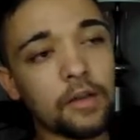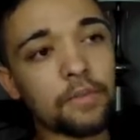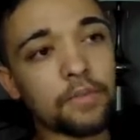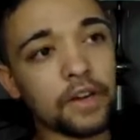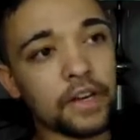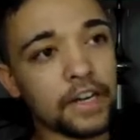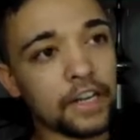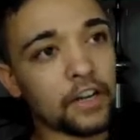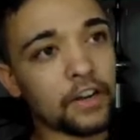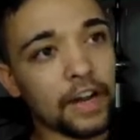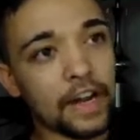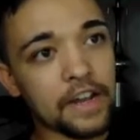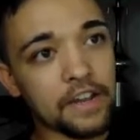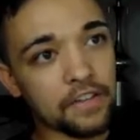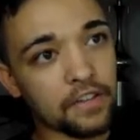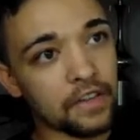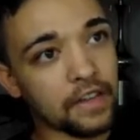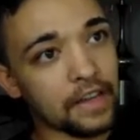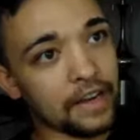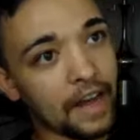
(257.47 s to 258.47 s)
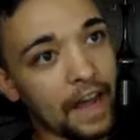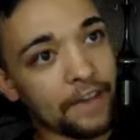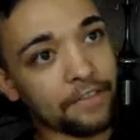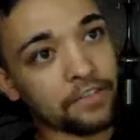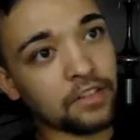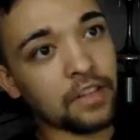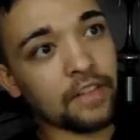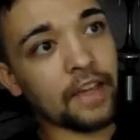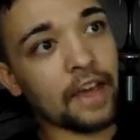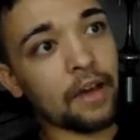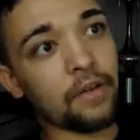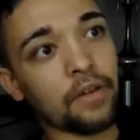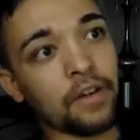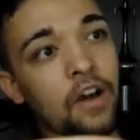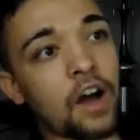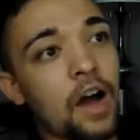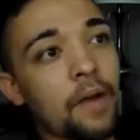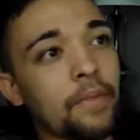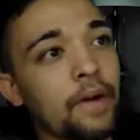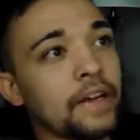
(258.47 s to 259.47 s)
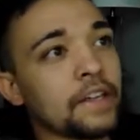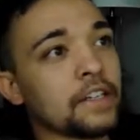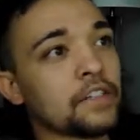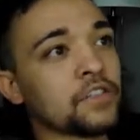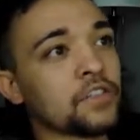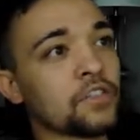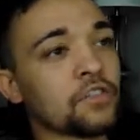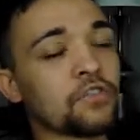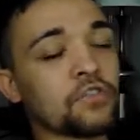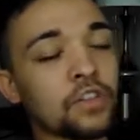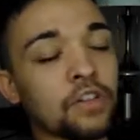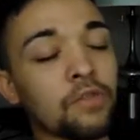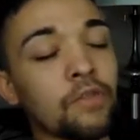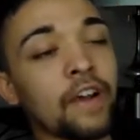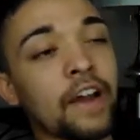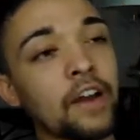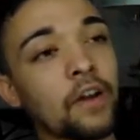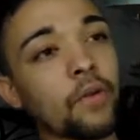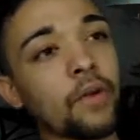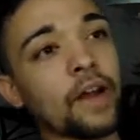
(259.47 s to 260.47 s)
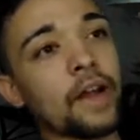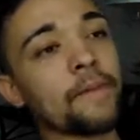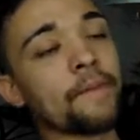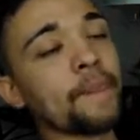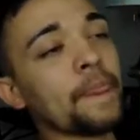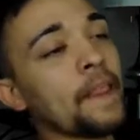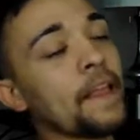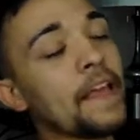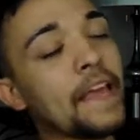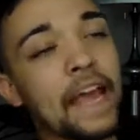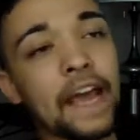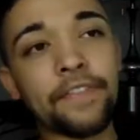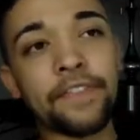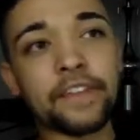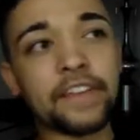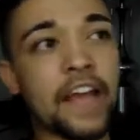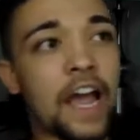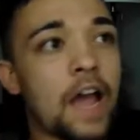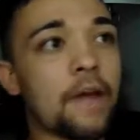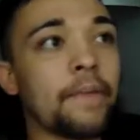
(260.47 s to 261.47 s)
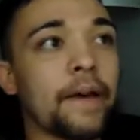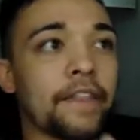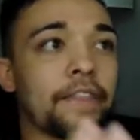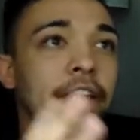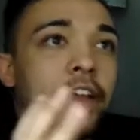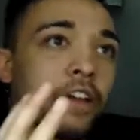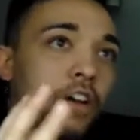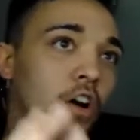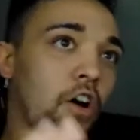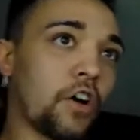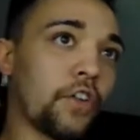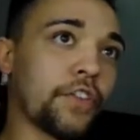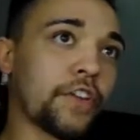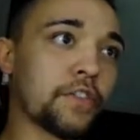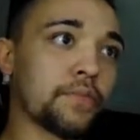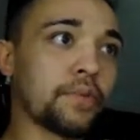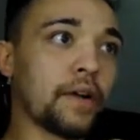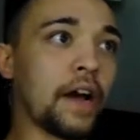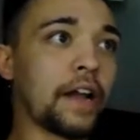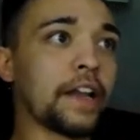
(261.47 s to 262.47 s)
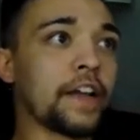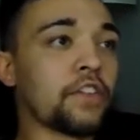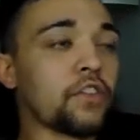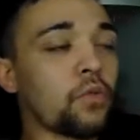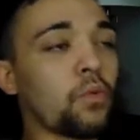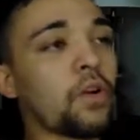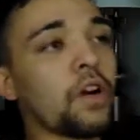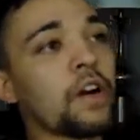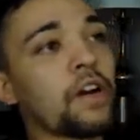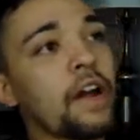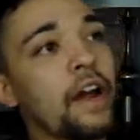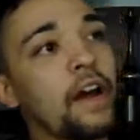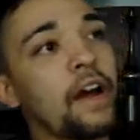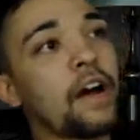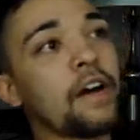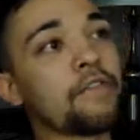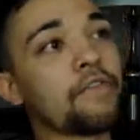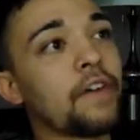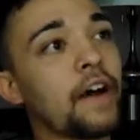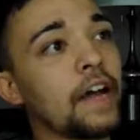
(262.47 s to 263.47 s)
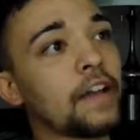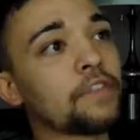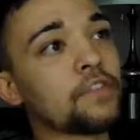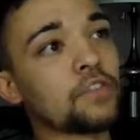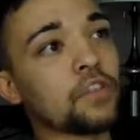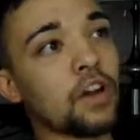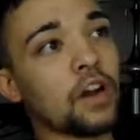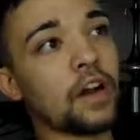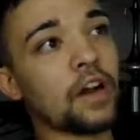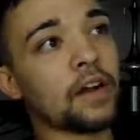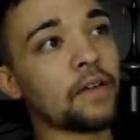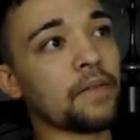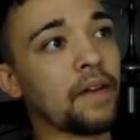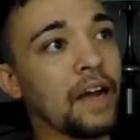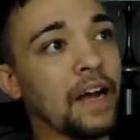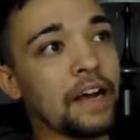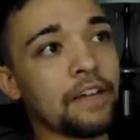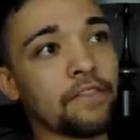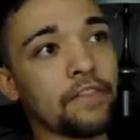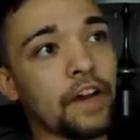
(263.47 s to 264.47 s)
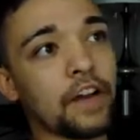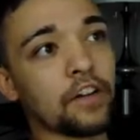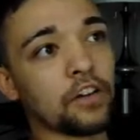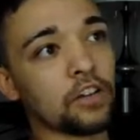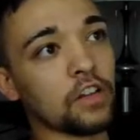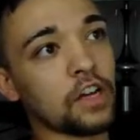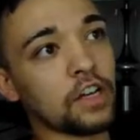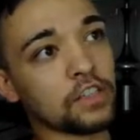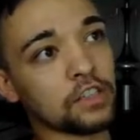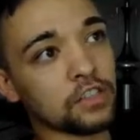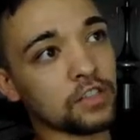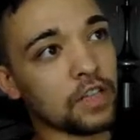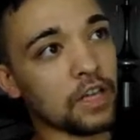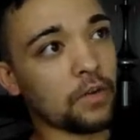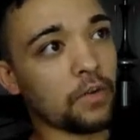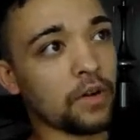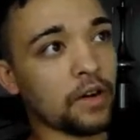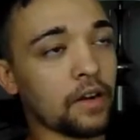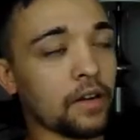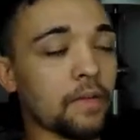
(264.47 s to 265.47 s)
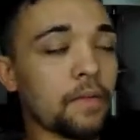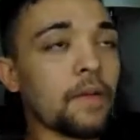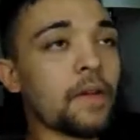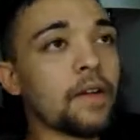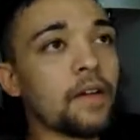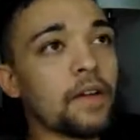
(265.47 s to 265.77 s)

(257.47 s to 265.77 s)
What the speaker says: Pretty crazy, and obviously that caught my interest right away. At the time, I think all these products were 5-star on Viral Launch. They were